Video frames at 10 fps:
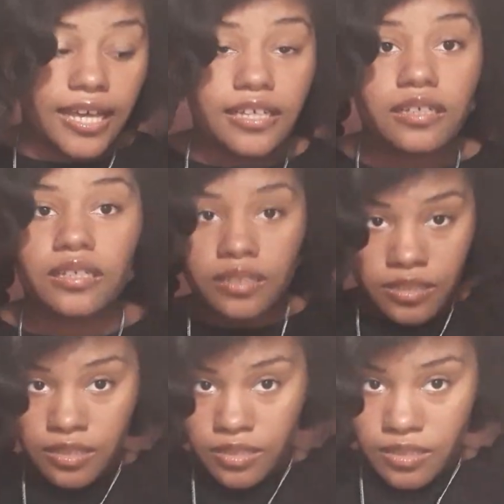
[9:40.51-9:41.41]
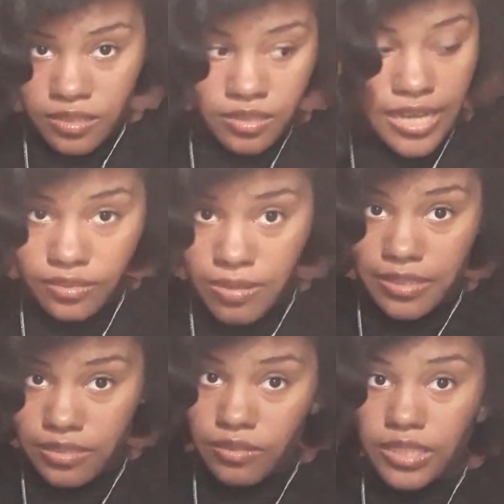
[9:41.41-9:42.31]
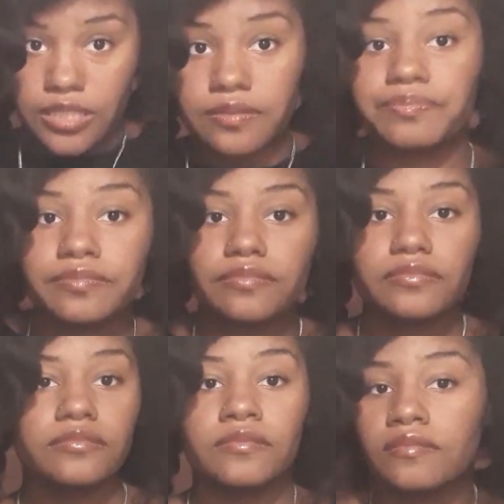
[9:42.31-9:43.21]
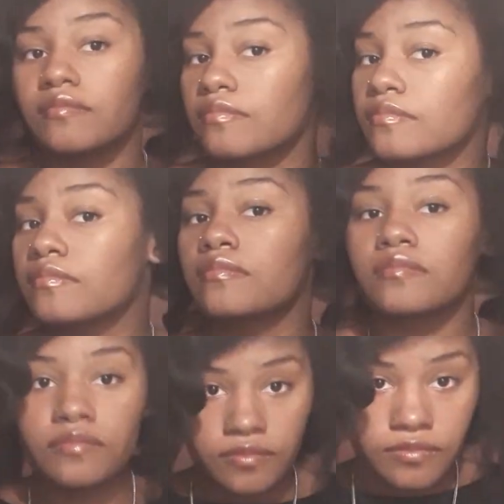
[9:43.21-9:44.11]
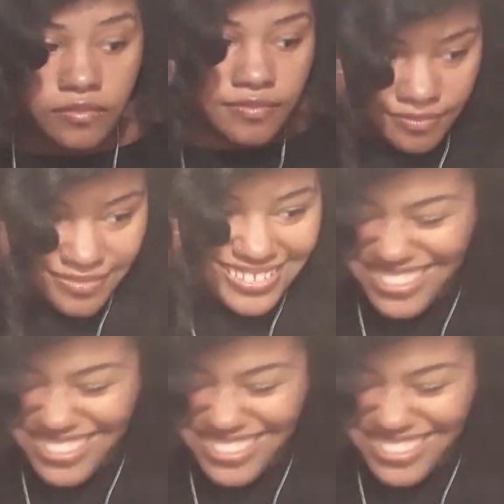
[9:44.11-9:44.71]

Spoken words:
and I had washed it and everything. And you'll see what I do